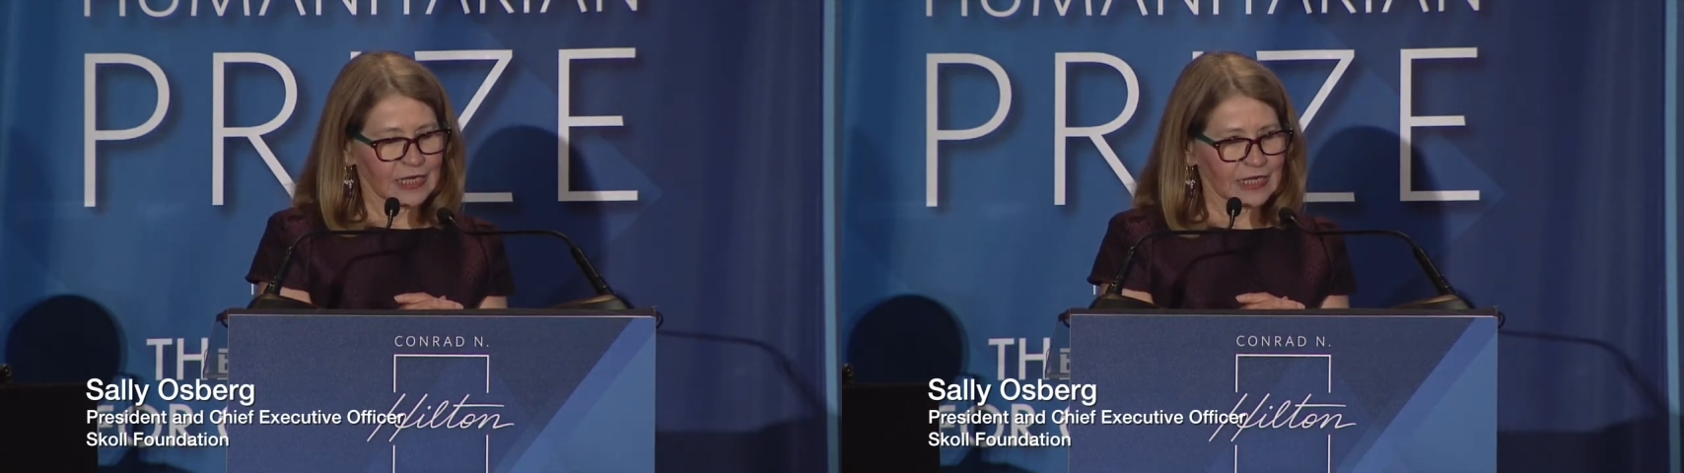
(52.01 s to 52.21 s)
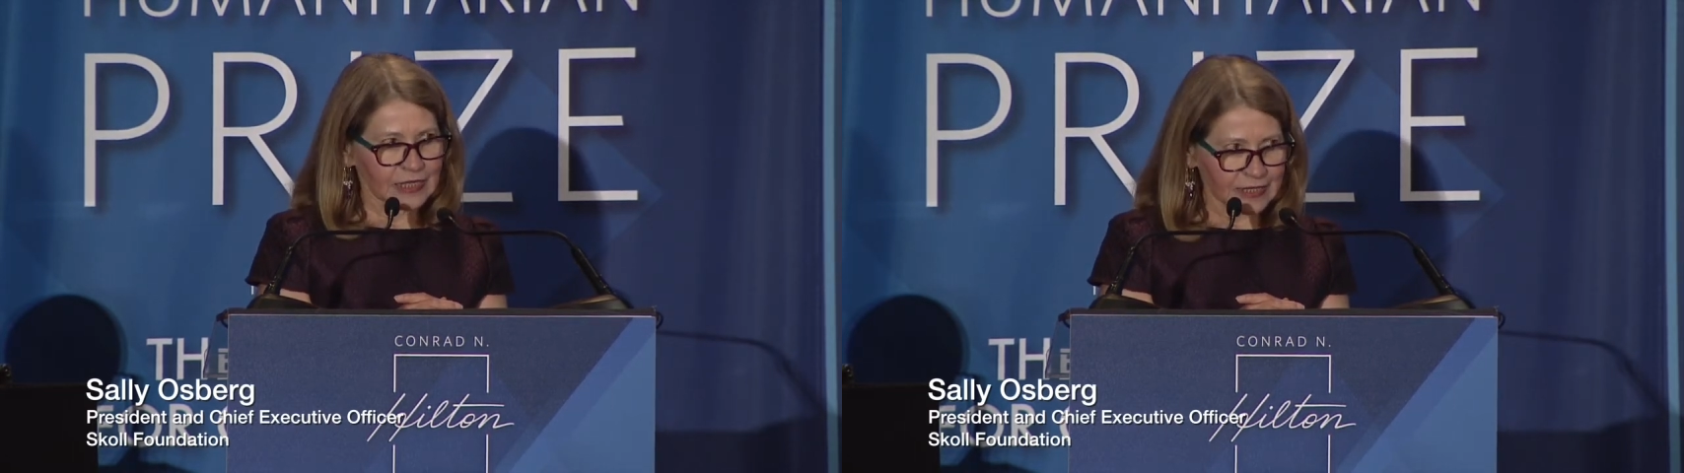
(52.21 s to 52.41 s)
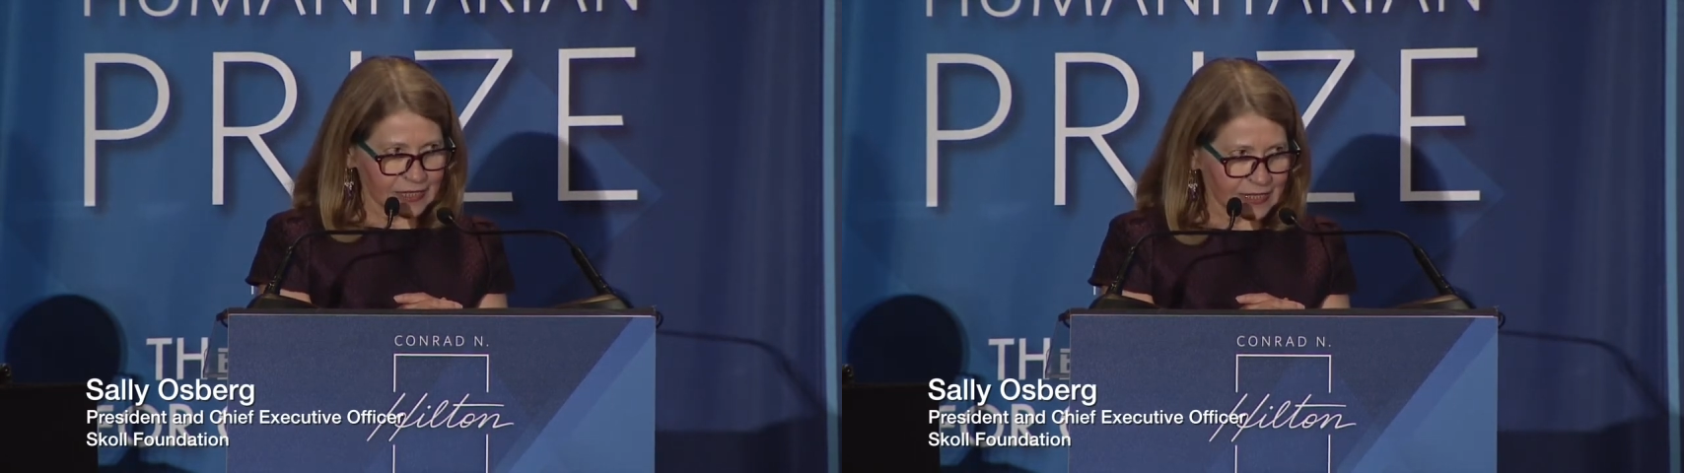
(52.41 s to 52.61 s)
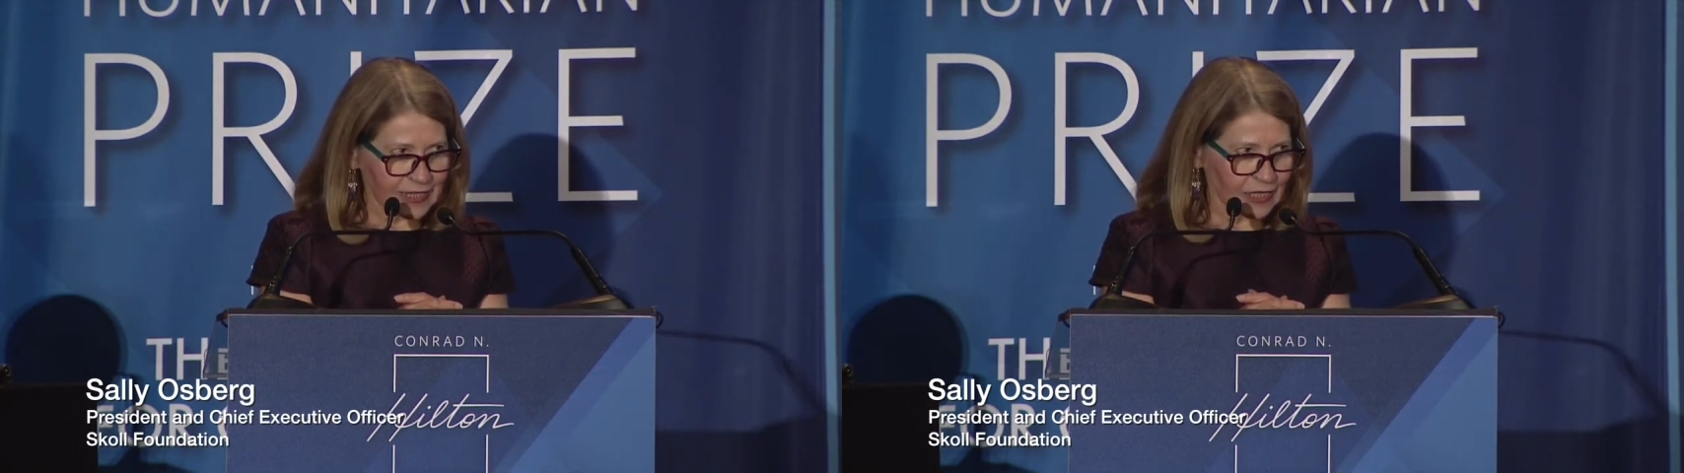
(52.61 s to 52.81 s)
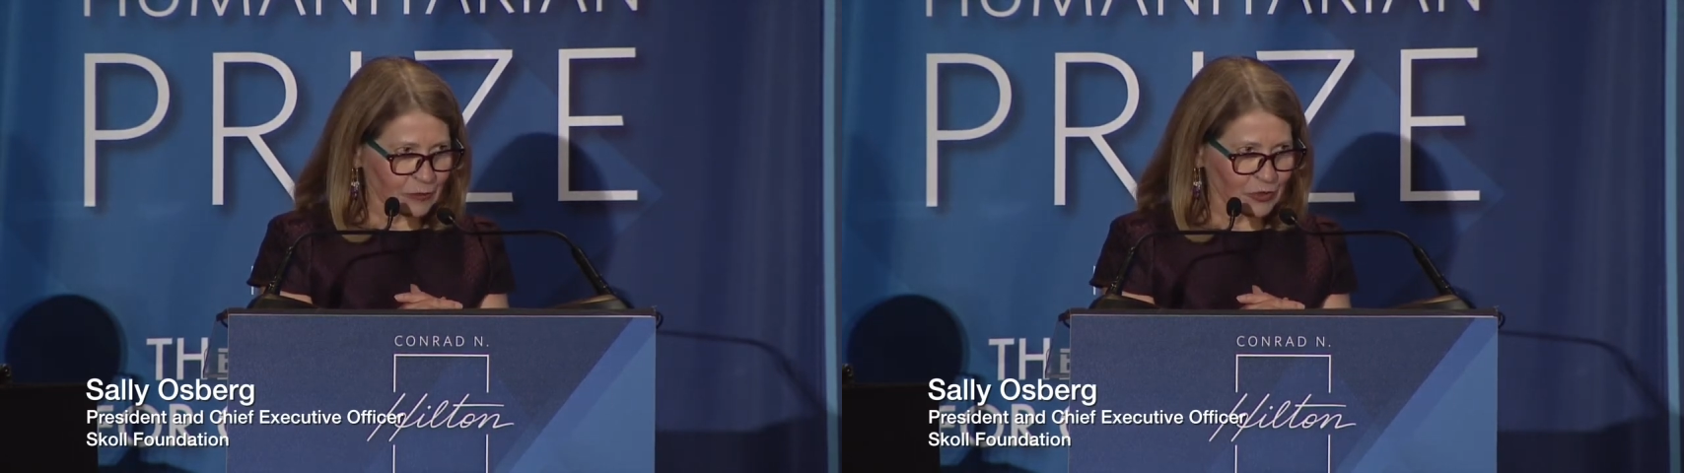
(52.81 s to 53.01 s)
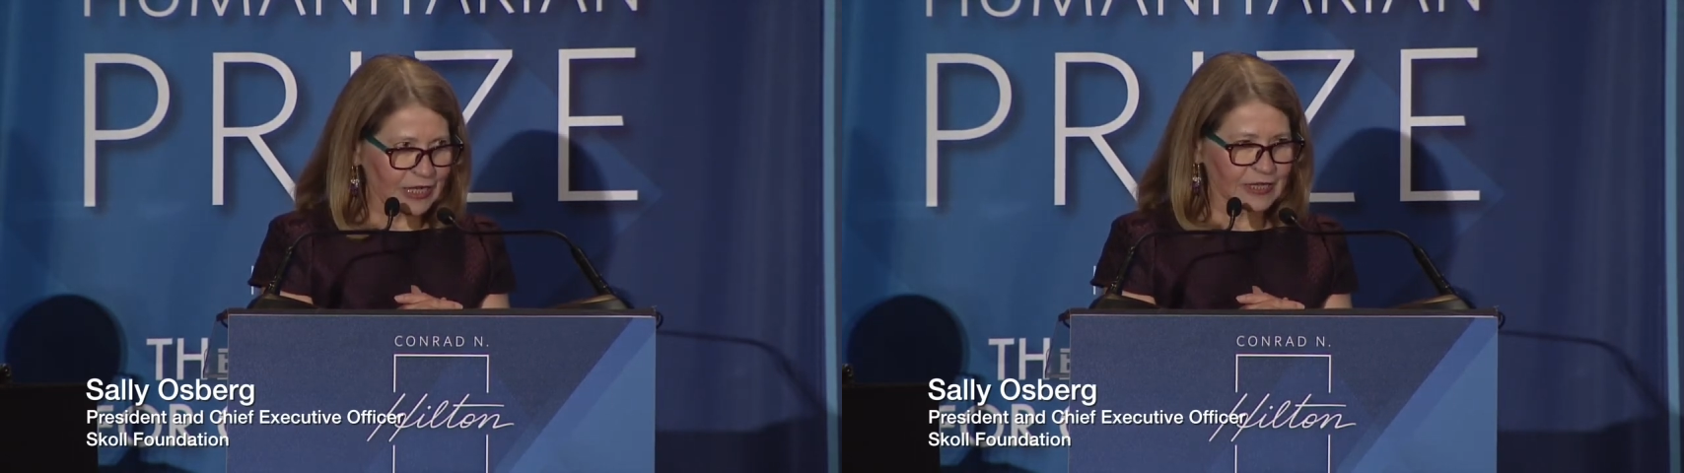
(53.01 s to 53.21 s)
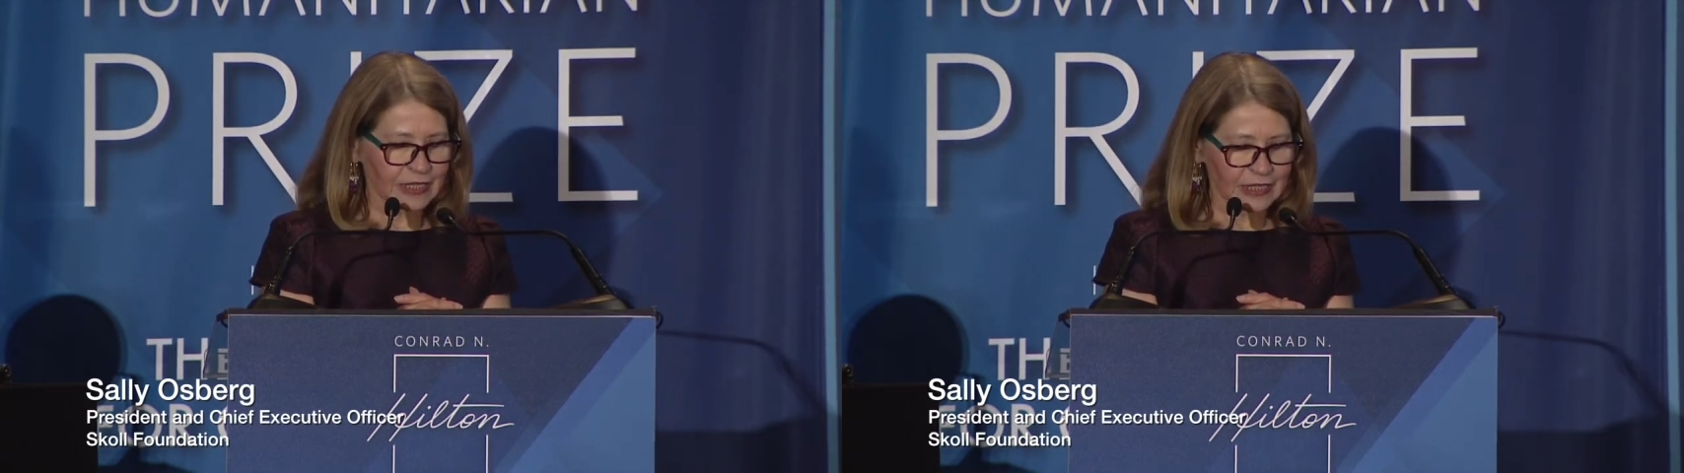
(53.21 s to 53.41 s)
is to celebrate the